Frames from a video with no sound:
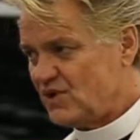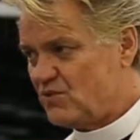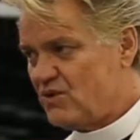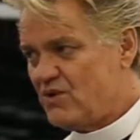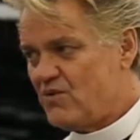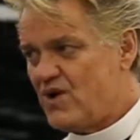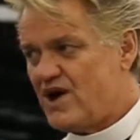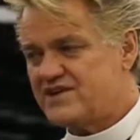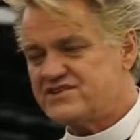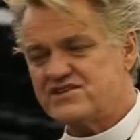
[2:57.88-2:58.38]

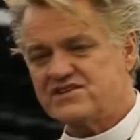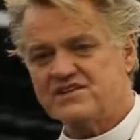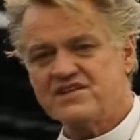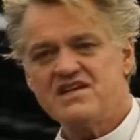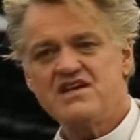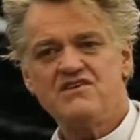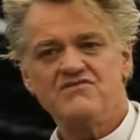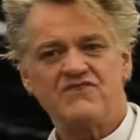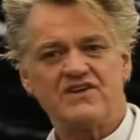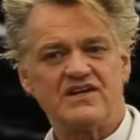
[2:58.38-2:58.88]
We want to
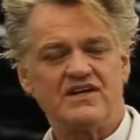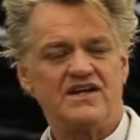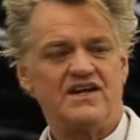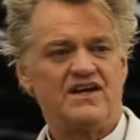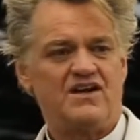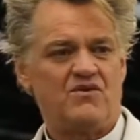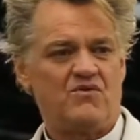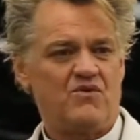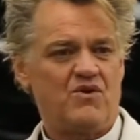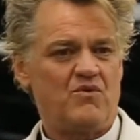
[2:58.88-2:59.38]
live, and
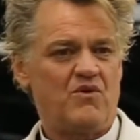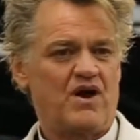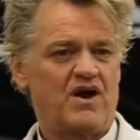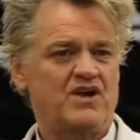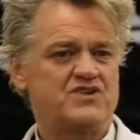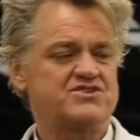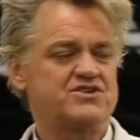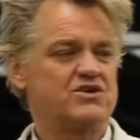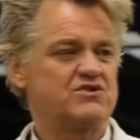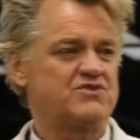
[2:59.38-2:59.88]
we want
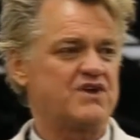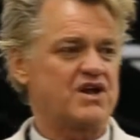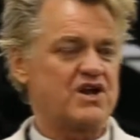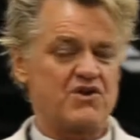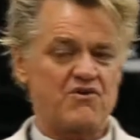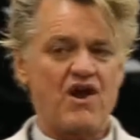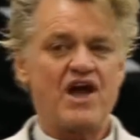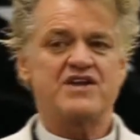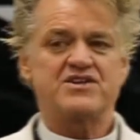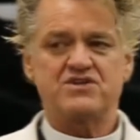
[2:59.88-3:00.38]
our children and
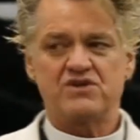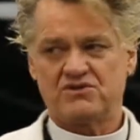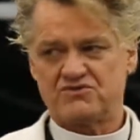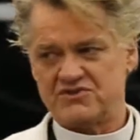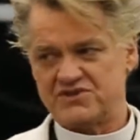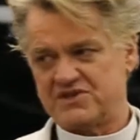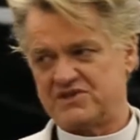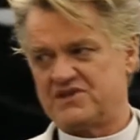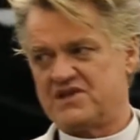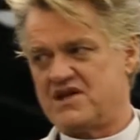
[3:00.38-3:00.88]

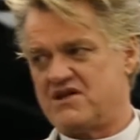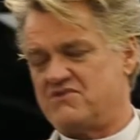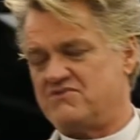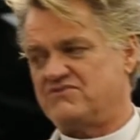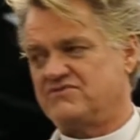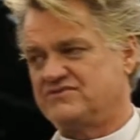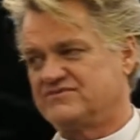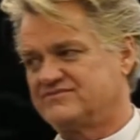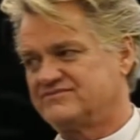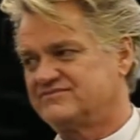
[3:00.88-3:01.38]
grandchildren to
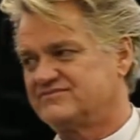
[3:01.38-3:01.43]
live.